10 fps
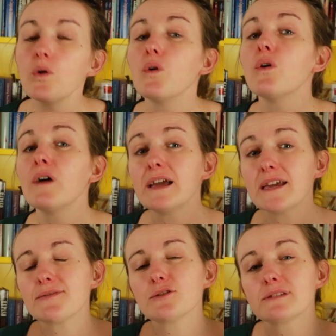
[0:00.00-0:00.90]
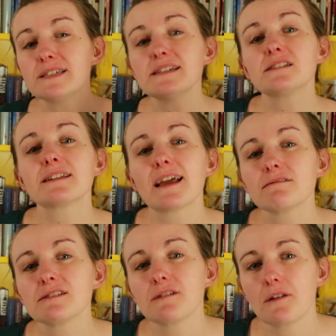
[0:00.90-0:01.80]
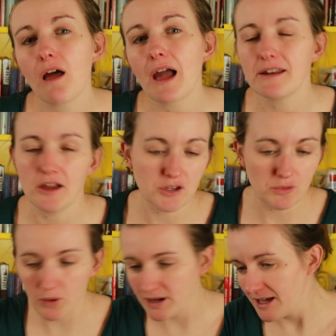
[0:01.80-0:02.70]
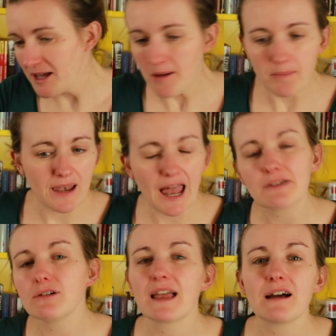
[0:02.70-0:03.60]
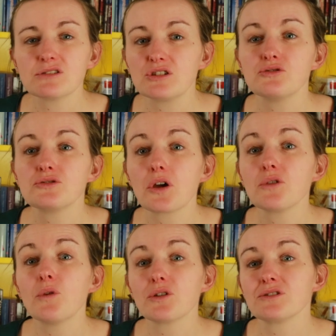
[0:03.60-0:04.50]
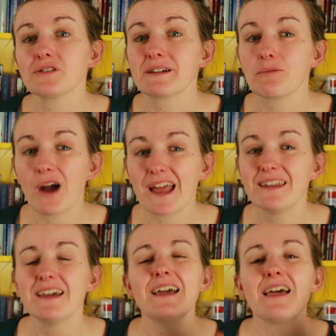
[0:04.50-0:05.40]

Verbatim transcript: or if you're teaching languages online and you want to plan it all out so you know what you're doing when,